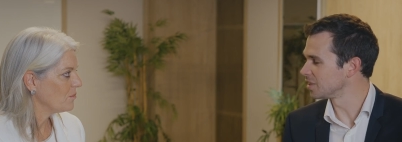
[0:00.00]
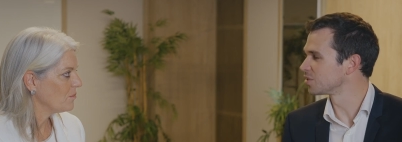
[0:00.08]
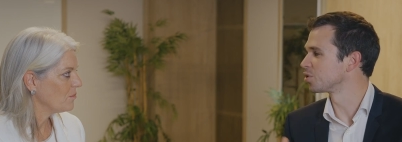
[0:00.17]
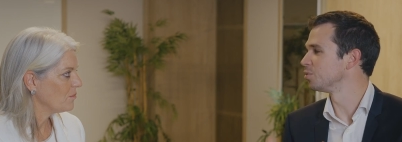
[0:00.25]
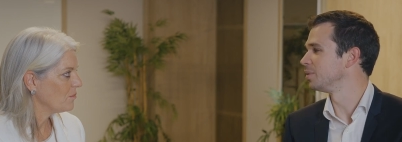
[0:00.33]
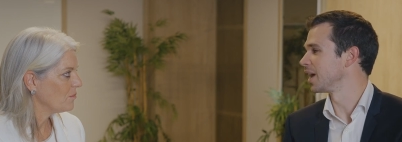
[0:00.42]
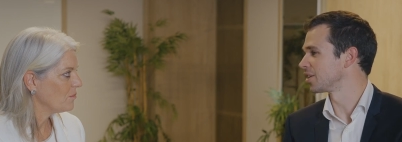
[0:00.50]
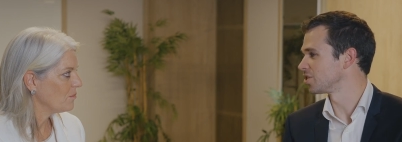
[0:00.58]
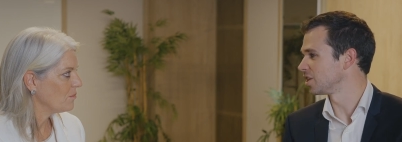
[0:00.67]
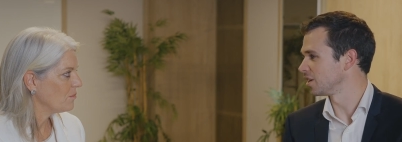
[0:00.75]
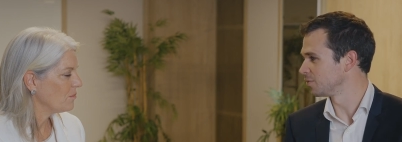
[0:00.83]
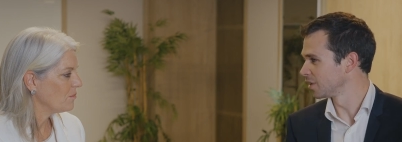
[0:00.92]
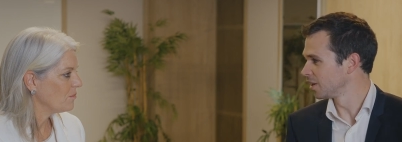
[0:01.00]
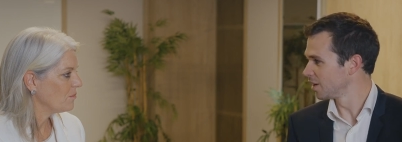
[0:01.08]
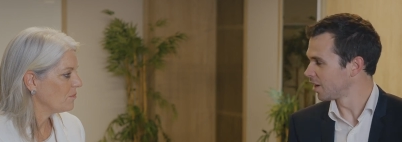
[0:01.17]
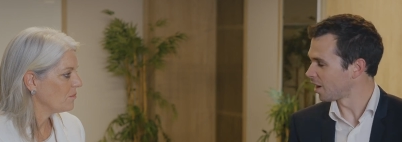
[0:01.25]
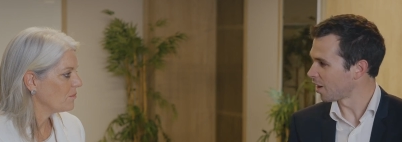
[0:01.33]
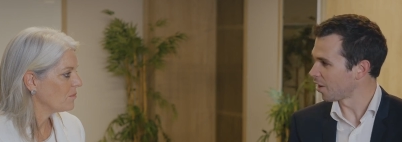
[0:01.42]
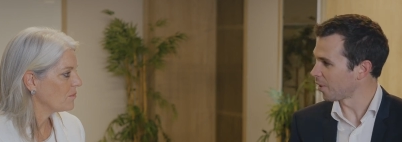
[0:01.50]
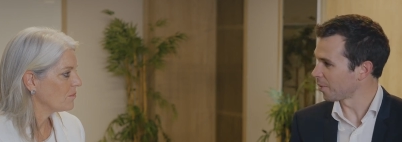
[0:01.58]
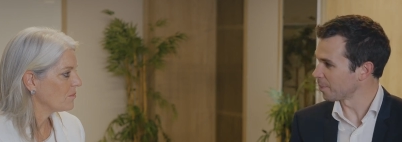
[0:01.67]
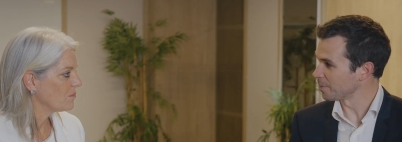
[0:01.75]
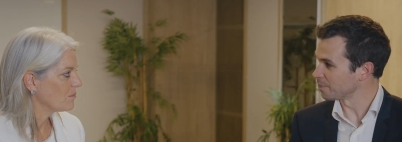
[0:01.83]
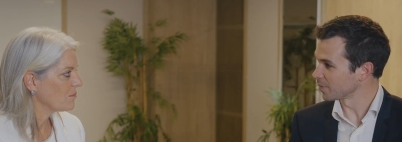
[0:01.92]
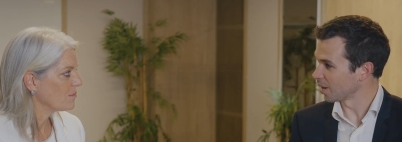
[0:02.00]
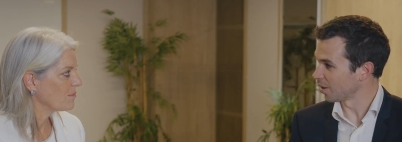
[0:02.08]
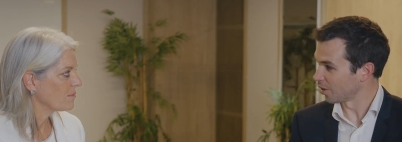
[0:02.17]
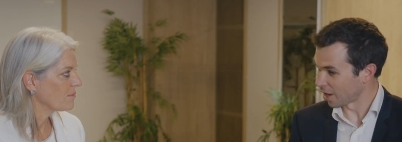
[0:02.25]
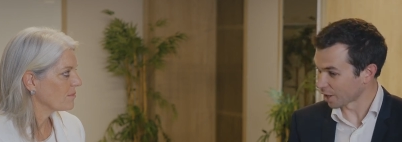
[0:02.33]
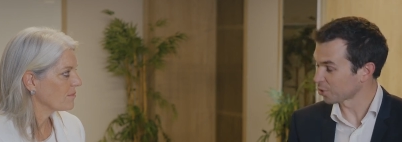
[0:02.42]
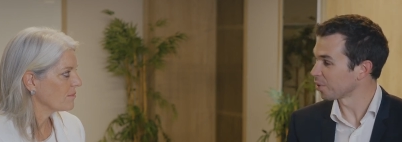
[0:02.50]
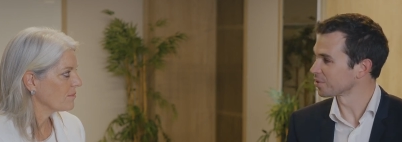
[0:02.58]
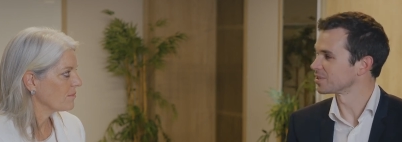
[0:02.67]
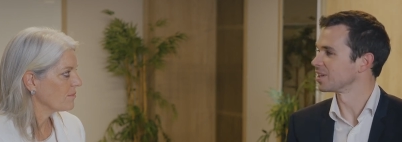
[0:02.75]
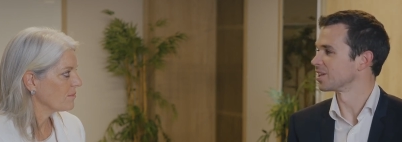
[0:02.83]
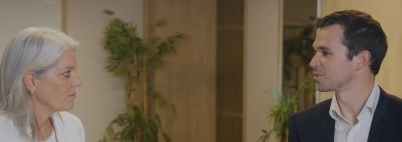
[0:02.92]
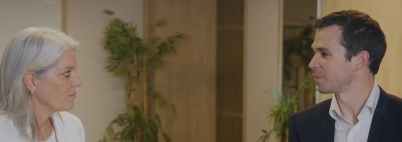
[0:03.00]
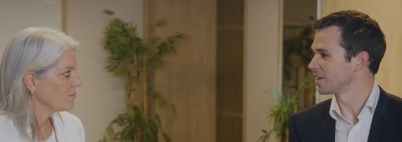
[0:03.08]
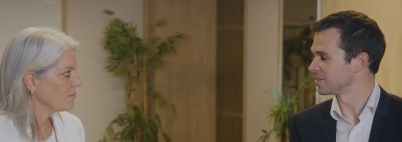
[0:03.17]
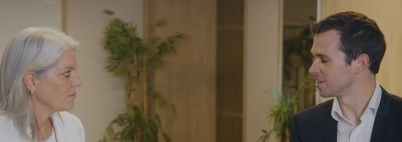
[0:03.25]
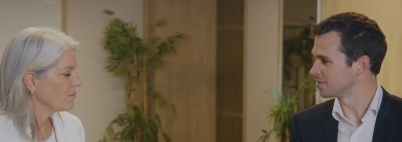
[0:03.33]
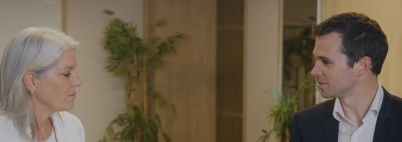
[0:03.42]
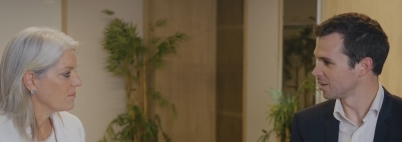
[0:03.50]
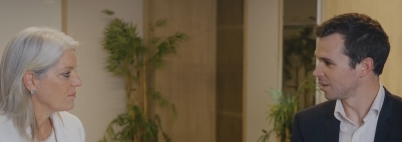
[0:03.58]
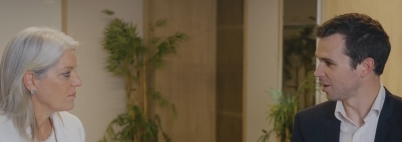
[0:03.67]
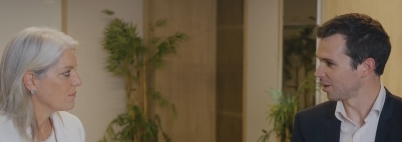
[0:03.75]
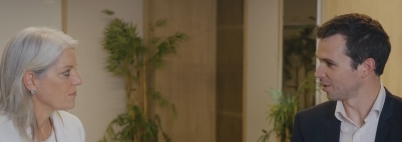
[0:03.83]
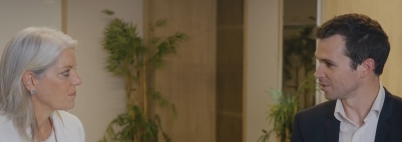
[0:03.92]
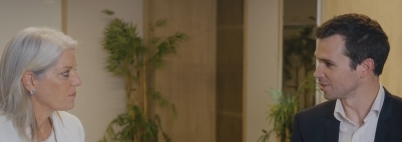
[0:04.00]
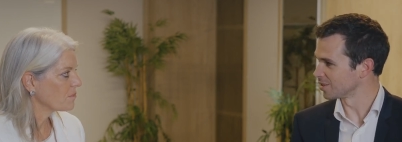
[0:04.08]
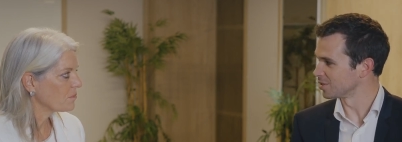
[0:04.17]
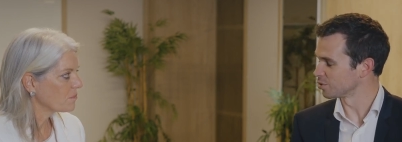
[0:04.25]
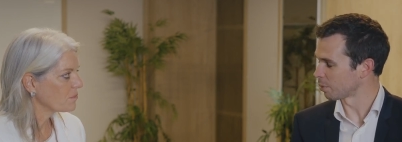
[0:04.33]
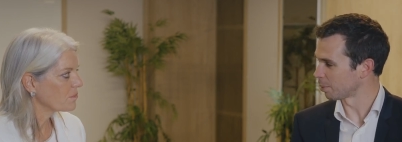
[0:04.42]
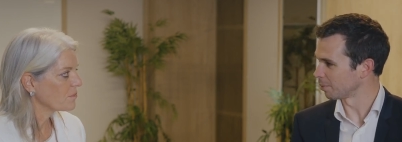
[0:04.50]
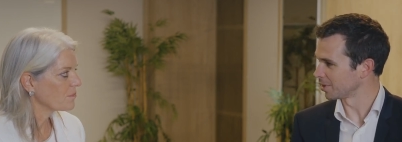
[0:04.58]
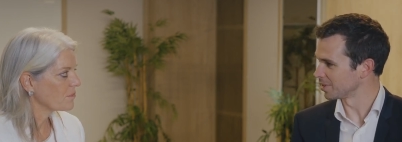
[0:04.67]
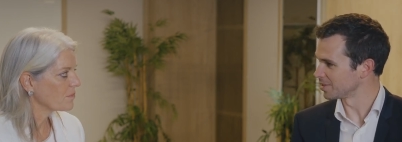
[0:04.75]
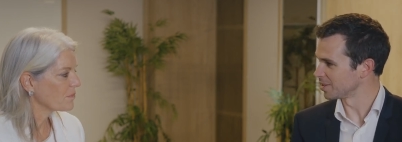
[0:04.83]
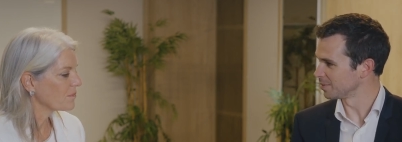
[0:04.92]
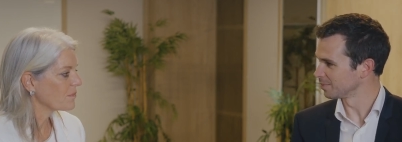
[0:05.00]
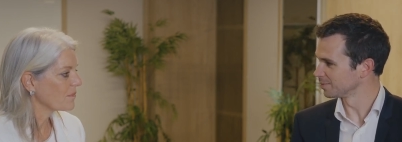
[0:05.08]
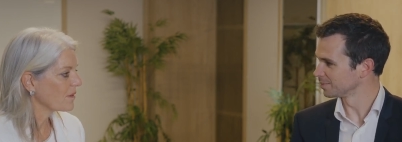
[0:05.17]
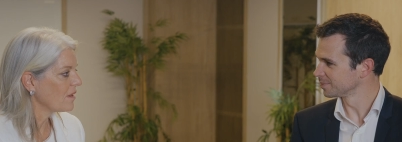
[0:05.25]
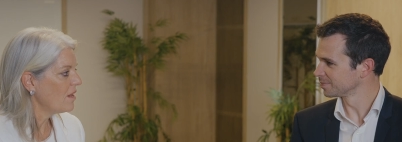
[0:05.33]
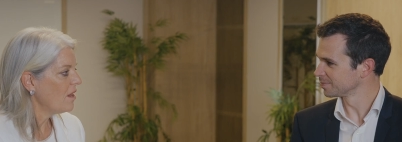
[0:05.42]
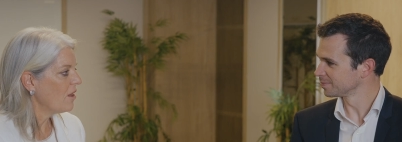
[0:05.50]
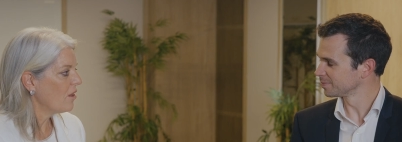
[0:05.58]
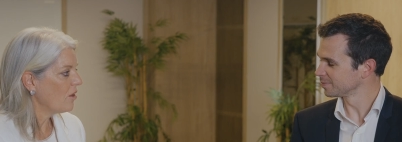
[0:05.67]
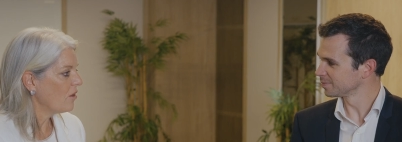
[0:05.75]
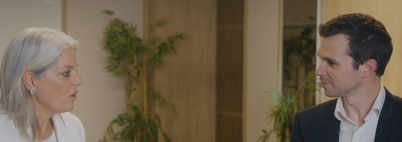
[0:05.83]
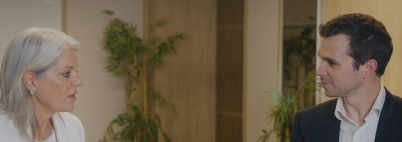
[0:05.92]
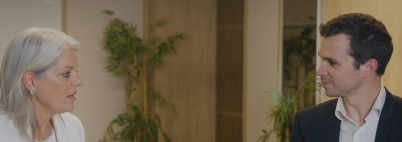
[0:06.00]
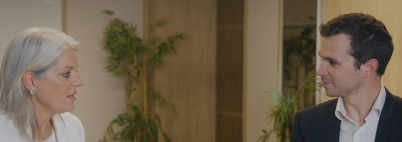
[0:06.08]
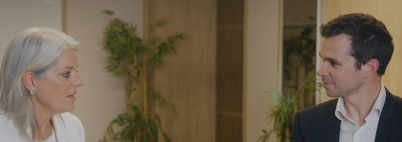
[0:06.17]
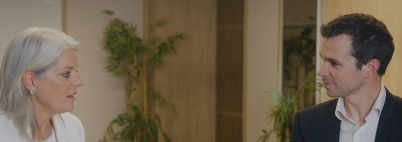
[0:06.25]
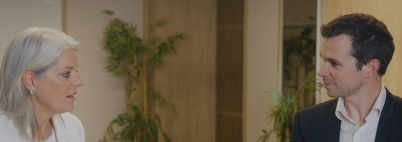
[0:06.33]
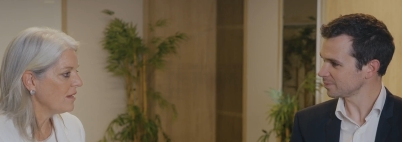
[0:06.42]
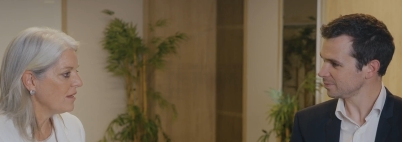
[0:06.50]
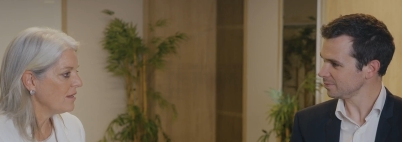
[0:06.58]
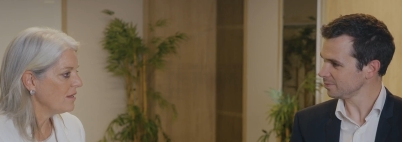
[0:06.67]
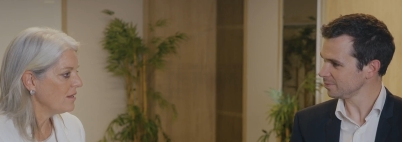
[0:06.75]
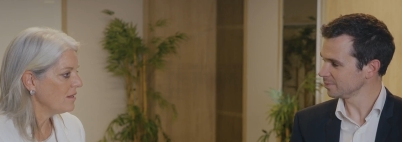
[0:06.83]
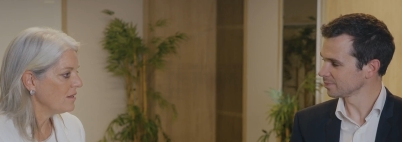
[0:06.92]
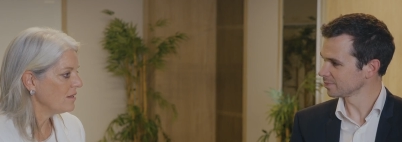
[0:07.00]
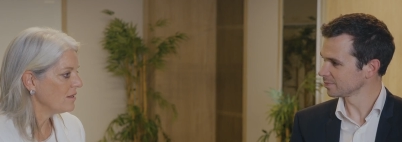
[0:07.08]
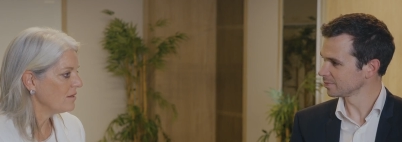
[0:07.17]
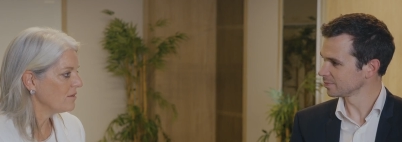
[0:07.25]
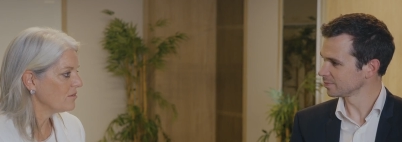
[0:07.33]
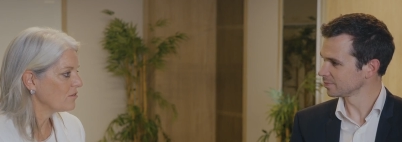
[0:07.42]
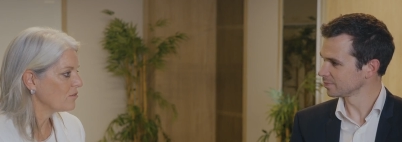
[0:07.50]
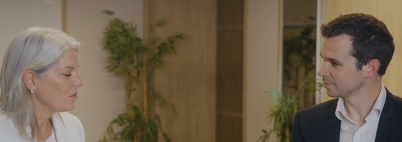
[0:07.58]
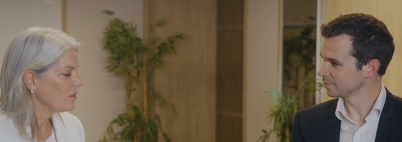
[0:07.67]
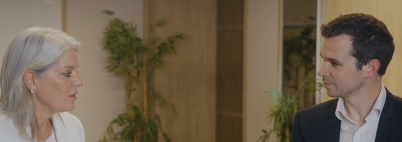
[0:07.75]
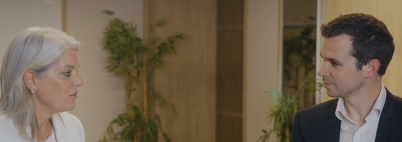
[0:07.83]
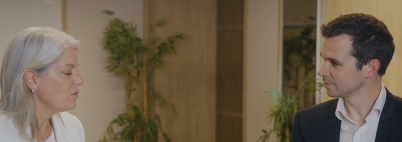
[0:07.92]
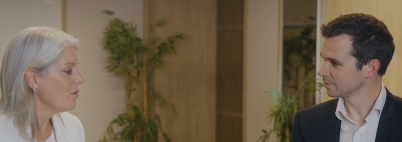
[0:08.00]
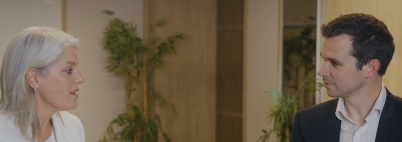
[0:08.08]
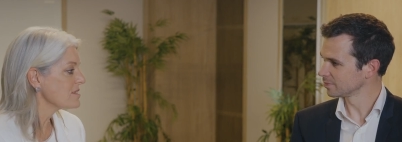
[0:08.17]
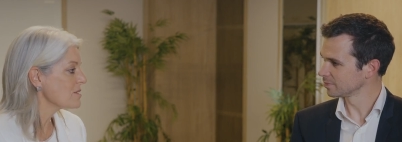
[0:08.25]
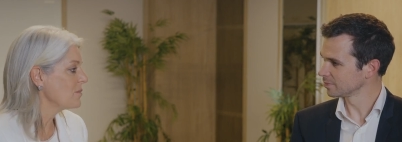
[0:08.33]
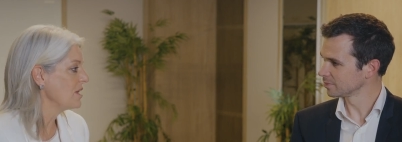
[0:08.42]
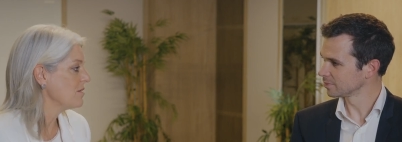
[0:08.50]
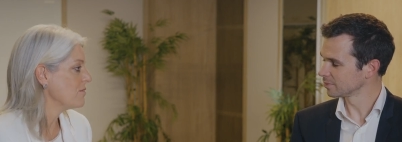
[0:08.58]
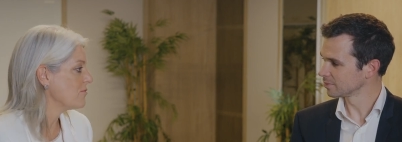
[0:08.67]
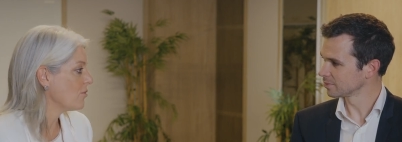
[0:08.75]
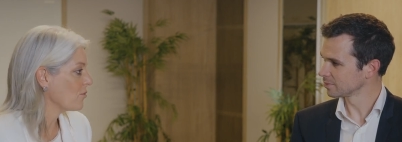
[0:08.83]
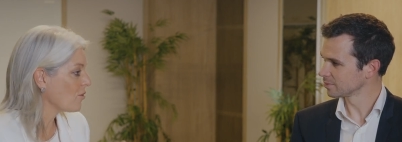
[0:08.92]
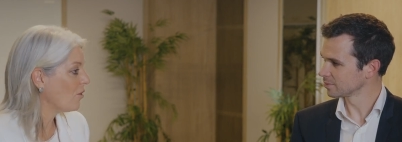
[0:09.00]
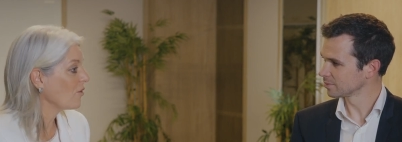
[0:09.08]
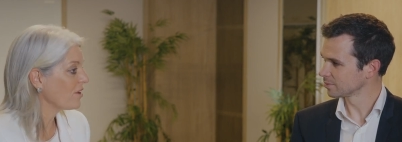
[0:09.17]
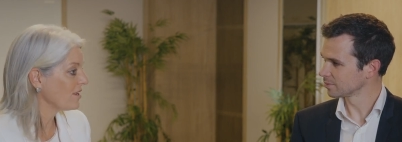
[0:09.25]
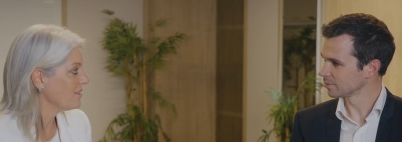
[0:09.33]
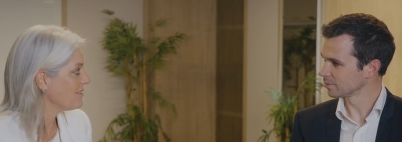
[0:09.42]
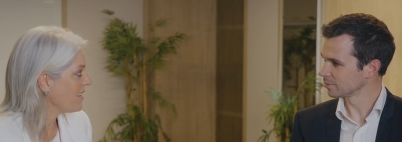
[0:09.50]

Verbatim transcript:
Speaker 1: this could be achieved um, uh, across data space? This uh, this interoperability.
Speaker 2: Okay, uh, if you ask me for concrete